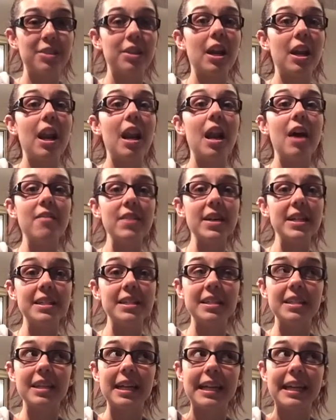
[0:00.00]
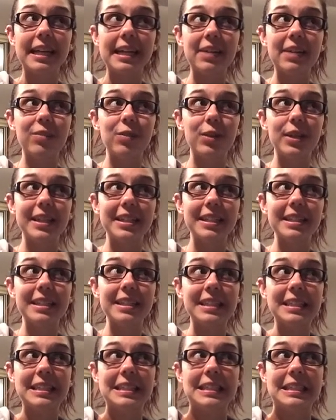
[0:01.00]
You're gonna love it. I can't give you a hint.
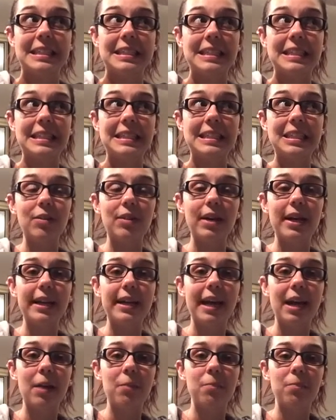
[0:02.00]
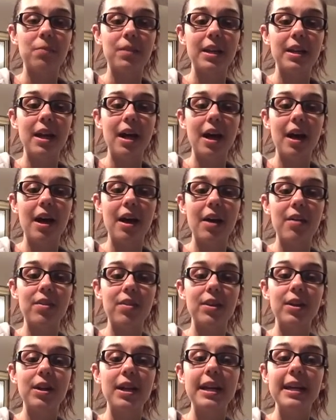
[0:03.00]
Okay, I can.
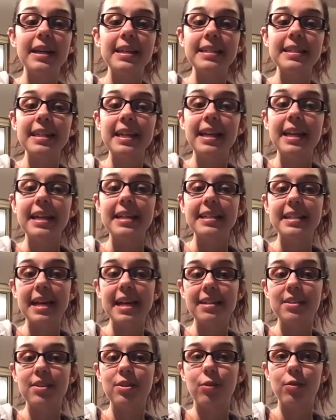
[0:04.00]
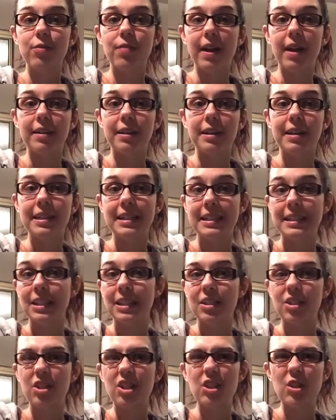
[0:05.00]
The hint is it has to do with Violet,
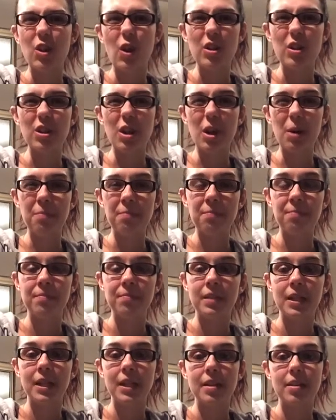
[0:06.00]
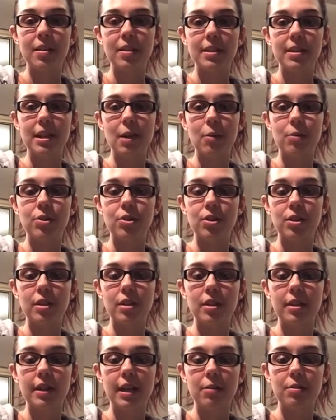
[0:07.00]
because she's awesome. The Dowager
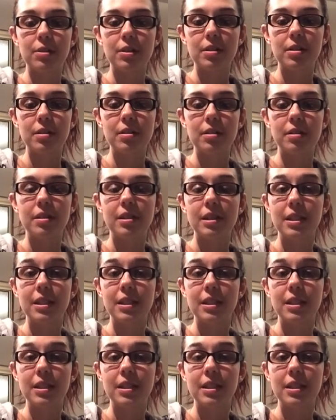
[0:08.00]
Countess.